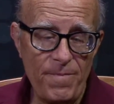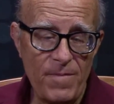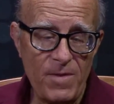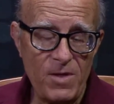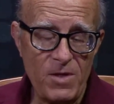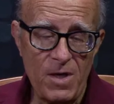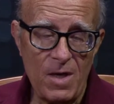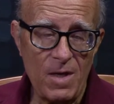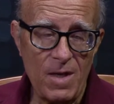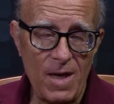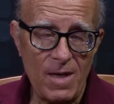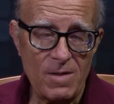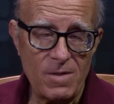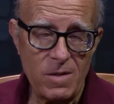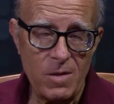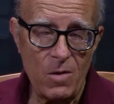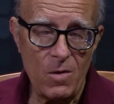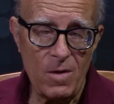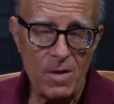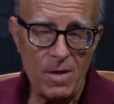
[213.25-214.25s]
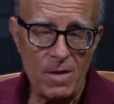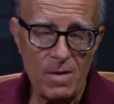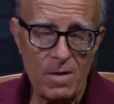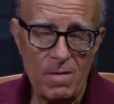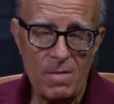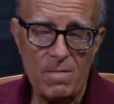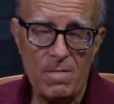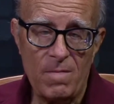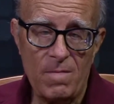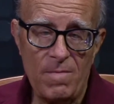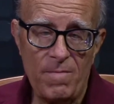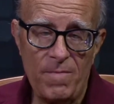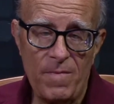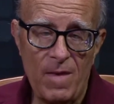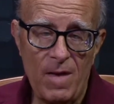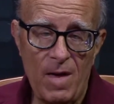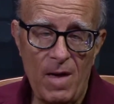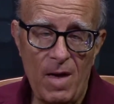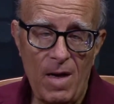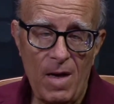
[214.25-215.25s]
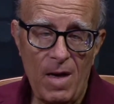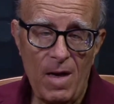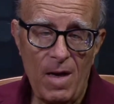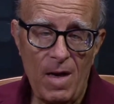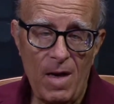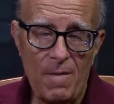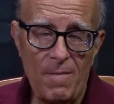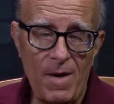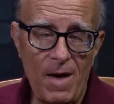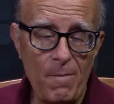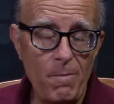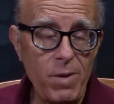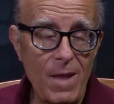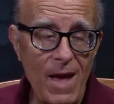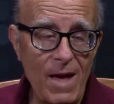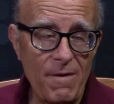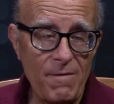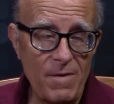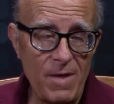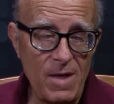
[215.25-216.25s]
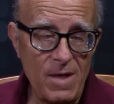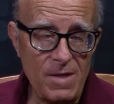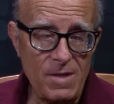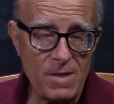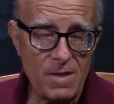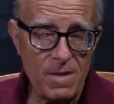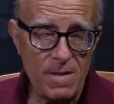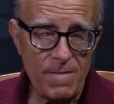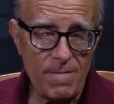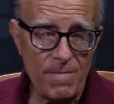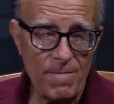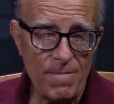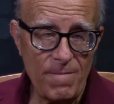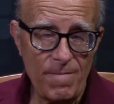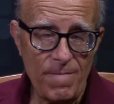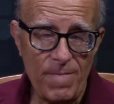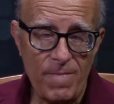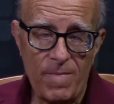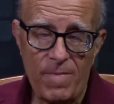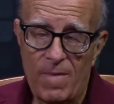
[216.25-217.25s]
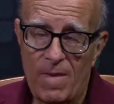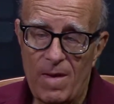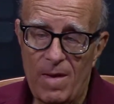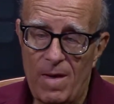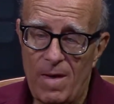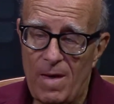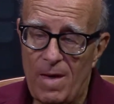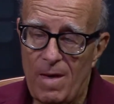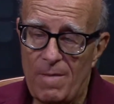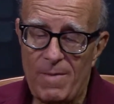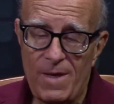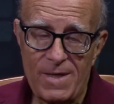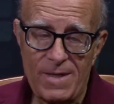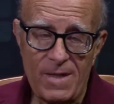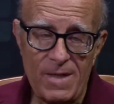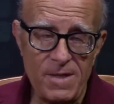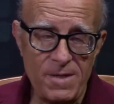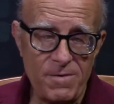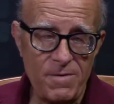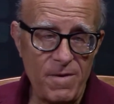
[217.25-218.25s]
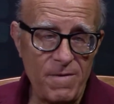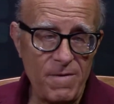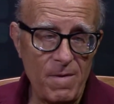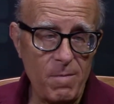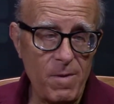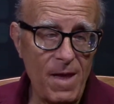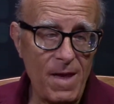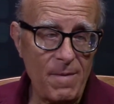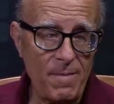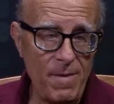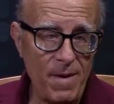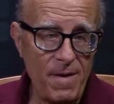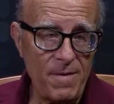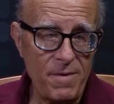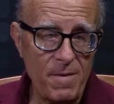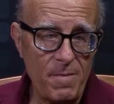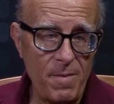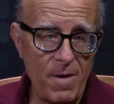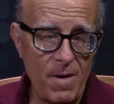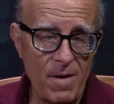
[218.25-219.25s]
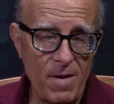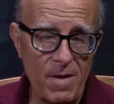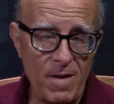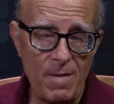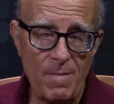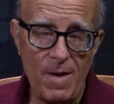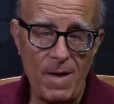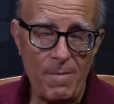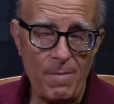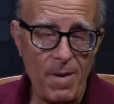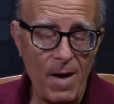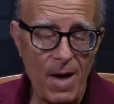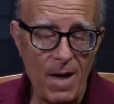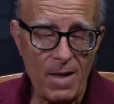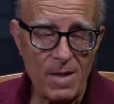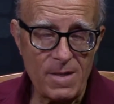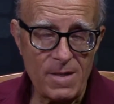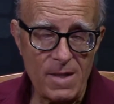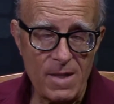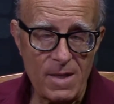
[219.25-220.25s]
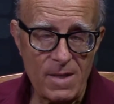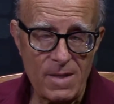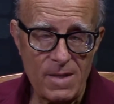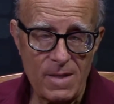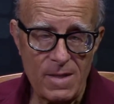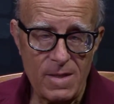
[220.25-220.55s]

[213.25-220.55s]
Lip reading: Jailhouse Lawyer, about black religion, about the history of the Black Panther Party, about politics.